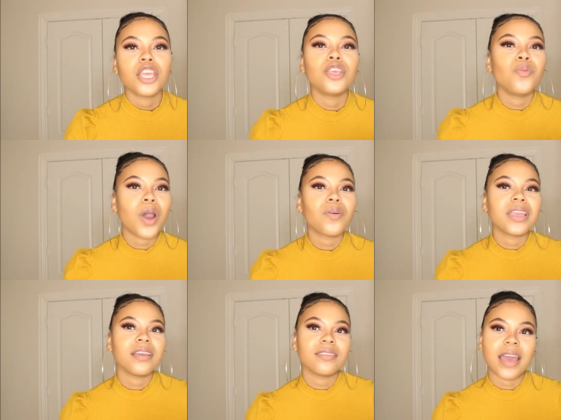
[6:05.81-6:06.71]
You won't
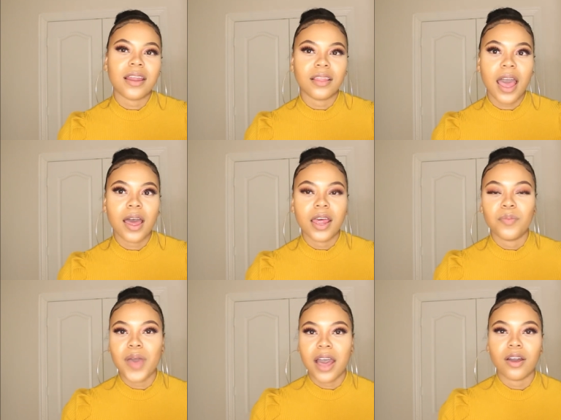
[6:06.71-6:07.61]
hear that a lot
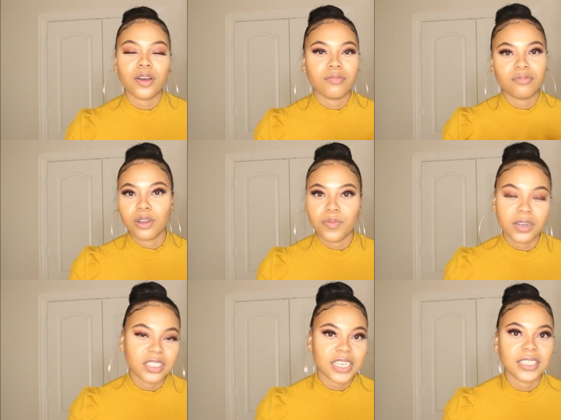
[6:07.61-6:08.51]
about
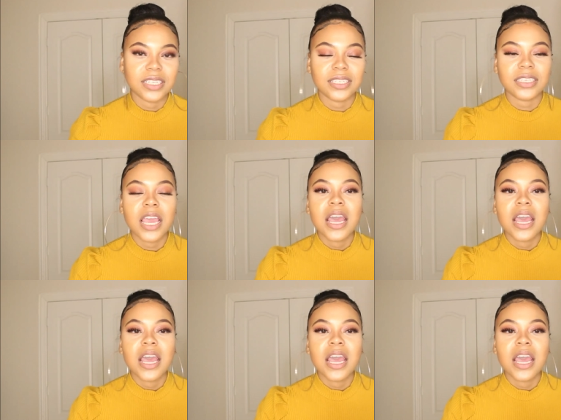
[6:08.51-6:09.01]
criminal justice.